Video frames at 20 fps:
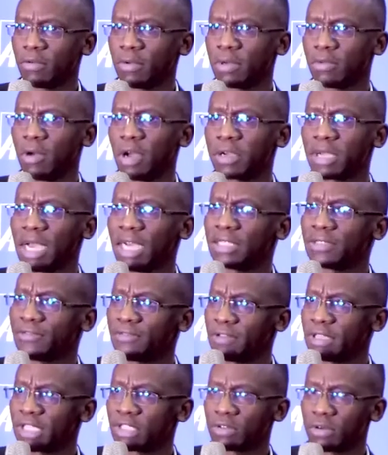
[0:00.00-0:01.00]
one
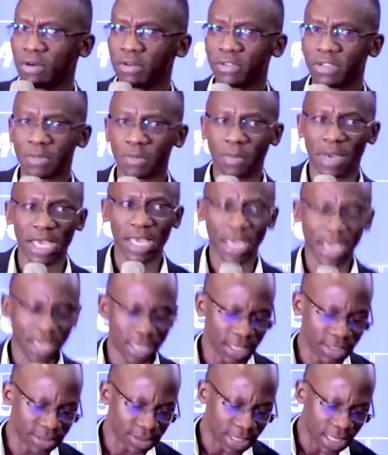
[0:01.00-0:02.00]
catchphrase caught my eye,
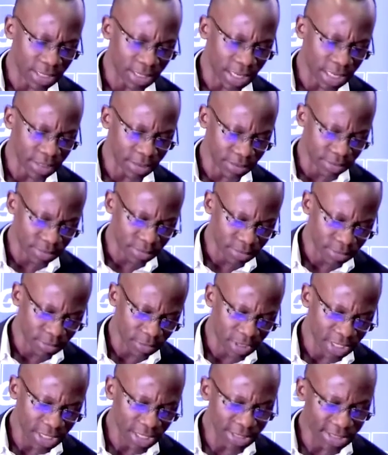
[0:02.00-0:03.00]
and
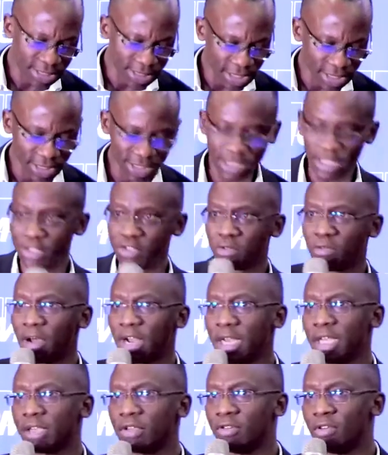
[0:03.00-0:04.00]
when they said
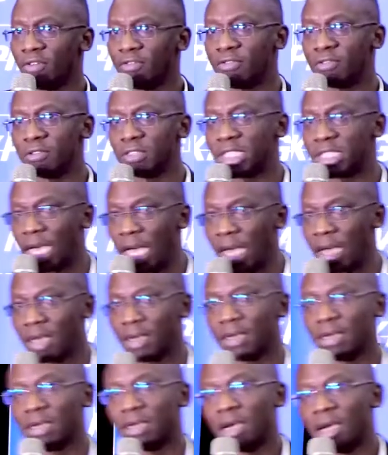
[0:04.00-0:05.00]
securing your future,
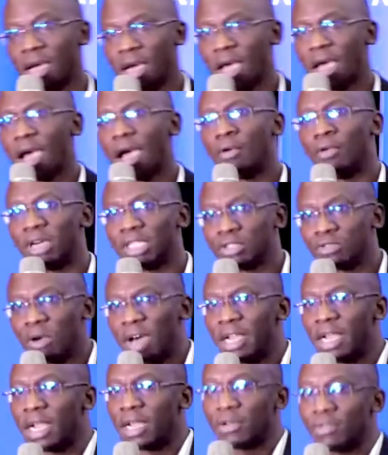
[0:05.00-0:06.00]
I was
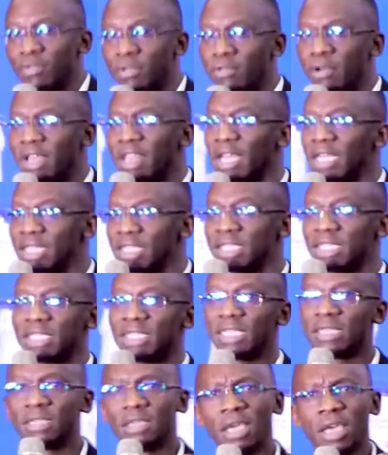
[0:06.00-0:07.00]
wondering whether
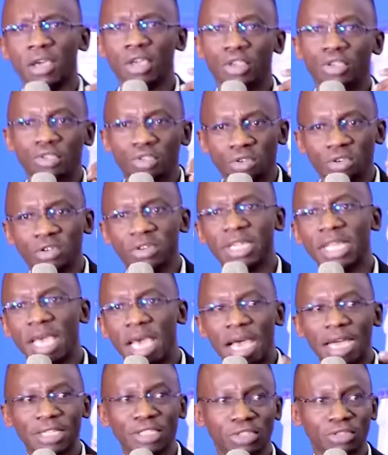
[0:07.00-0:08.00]
you, the
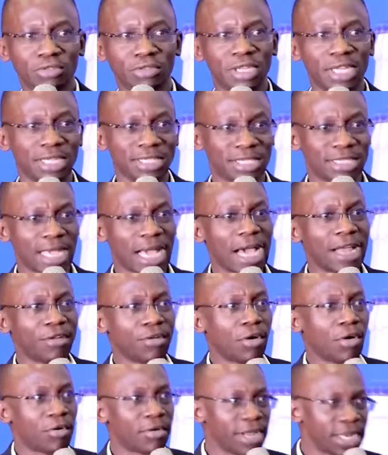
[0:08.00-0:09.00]
young students, had
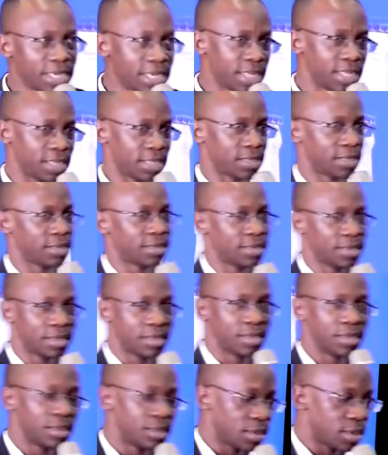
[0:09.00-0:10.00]
already
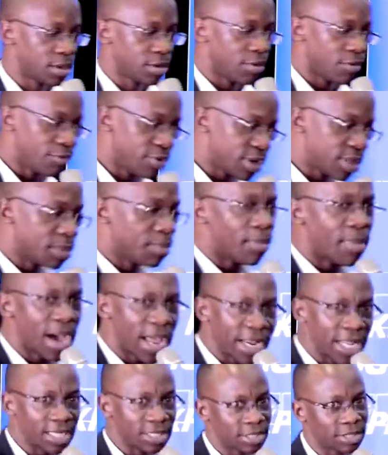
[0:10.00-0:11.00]
really
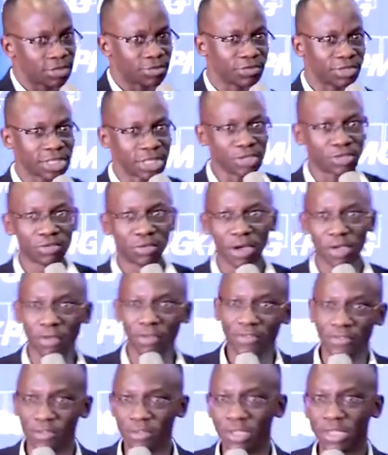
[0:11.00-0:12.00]
managed to secure your
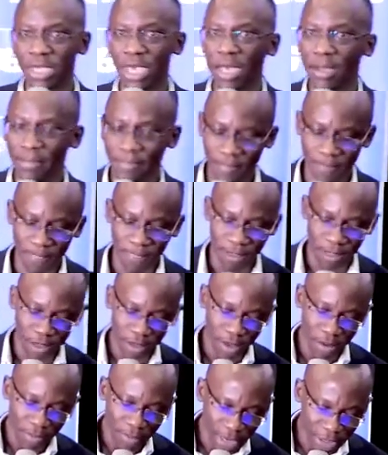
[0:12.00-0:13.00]
future.
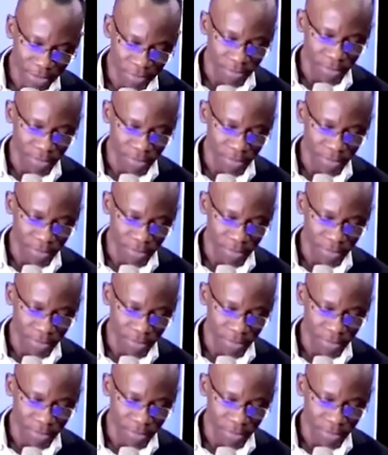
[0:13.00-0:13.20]
But